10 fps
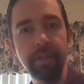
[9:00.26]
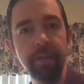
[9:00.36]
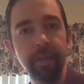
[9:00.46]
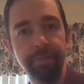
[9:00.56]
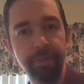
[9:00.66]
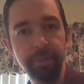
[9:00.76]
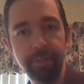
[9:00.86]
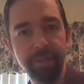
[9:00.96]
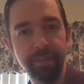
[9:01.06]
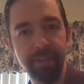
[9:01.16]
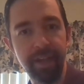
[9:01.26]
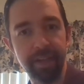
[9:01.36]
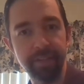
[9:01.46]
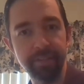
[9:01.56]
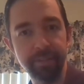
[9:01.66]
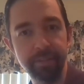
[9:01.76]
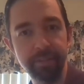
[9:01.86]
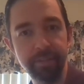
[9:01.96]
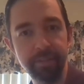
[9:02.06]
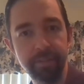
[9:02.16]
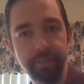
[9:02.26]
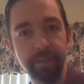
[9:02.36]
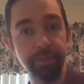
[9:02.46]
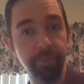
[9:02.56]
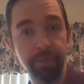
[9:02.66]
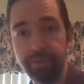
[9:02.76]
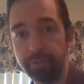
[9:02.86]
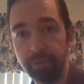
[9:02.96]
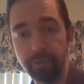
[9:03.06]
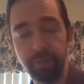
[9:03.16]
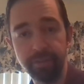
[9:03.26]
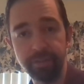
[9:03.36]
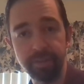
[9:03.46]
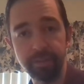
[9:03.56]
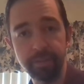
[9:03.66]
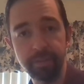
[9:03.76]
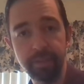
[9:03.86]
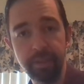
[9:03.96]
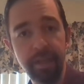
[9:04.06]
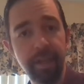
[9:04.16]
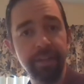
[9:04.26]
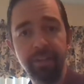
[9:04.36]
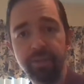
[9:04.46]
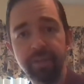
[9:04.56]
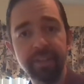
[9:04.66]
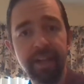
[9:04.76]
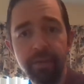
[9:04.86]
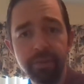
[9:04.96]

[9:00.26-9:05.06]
if you admit that as a reasonable question, then you can count